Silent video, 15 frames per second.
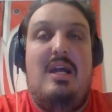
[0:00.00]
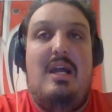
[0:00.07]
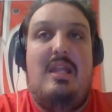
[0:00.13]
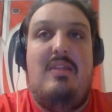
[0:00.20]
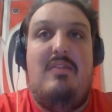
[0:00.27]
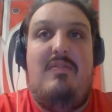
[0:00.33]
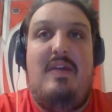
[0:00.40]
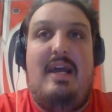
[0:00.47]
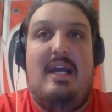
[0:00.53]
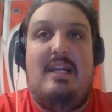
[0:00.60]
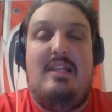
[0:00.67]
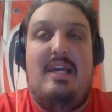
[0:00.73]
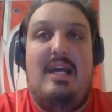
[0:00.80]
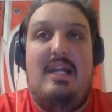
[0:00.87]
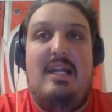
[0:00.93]
and the
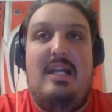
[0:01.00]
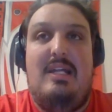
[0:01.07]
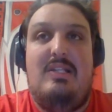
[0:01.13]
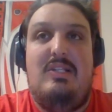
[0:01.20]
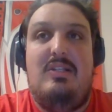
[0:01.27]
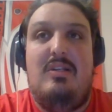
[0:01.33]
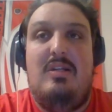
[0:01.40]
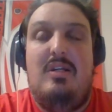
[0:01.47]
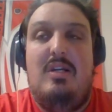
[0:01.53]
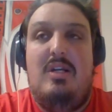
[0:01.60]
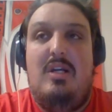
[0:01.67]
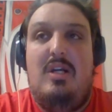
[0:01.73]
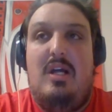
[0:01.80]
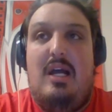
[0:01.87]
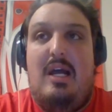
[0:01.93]
fact that it's
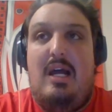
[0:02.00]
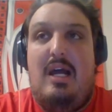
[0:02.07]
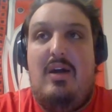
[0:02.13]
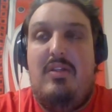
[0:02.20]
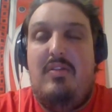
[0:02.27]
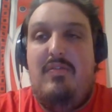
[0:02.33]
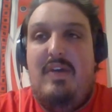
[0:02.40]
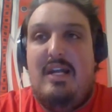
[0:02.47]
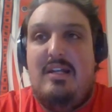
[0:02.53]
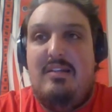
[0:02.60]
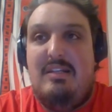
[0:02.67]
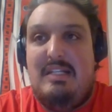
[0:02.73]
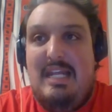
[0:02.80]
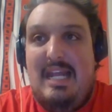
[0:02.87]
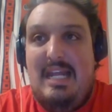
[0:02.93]
how the fact that
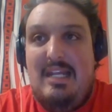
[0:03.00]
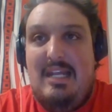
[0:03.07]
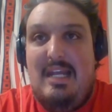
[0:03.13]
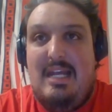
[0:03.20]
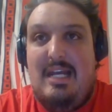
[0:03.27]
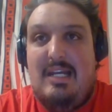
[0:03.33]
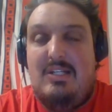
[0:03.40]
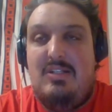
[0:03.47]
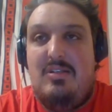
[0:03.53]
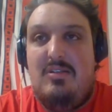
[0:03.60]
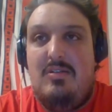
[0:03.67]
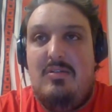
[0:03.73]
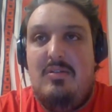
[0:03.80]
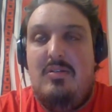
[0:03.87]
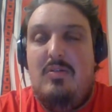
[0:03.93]
the Caniacs
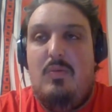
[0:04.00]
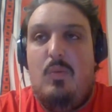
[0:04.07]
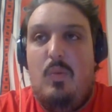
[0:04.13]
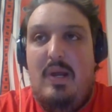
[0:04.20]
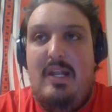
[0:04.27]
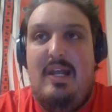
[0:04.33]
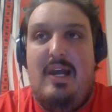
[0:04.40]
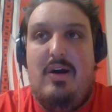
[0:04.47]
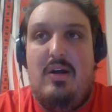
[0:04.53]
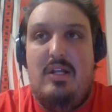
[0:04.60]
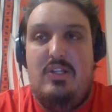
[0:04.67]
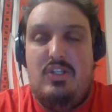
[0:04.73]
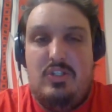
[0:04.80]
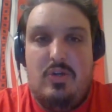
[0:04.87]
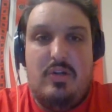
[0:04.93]
went out
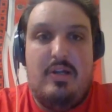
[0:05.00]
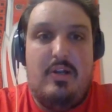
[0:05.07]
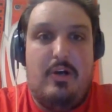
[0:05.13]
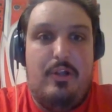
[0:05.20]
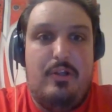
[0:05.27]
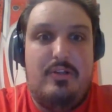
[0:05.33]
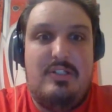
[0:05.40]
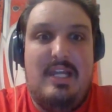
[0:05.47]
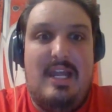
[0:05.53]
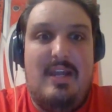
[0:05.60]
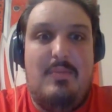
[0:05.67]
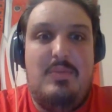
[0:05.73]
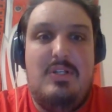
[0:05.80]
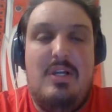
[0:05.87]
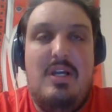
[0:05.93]
and sold out all those
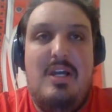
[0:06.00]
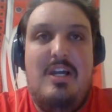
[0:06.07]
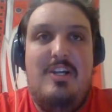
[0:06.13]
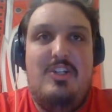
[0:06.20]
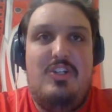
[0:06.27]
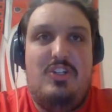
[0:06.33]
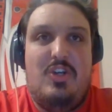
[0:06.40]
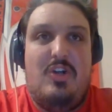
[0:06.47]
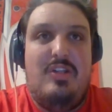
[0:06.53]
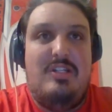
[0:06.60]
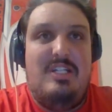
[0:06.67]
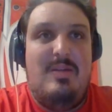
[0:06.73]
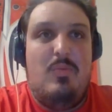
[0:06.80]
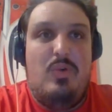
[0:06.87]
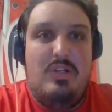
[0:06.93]
games, saw the
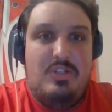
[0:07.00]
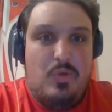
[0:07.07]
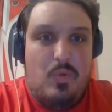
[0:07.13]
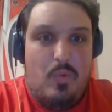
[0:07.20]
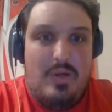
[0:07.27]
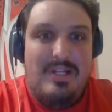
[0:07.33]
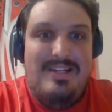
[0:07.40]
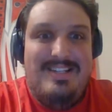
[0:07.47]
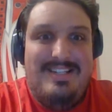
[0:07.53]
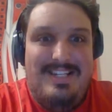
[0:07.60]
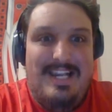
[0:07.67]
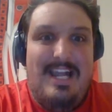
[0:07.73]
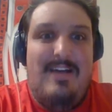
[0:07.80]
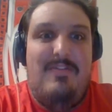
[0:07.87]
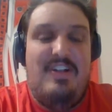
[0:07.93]
team win
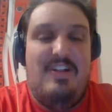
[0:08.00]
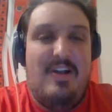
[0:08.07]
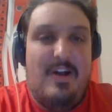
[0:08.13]
twenty-seven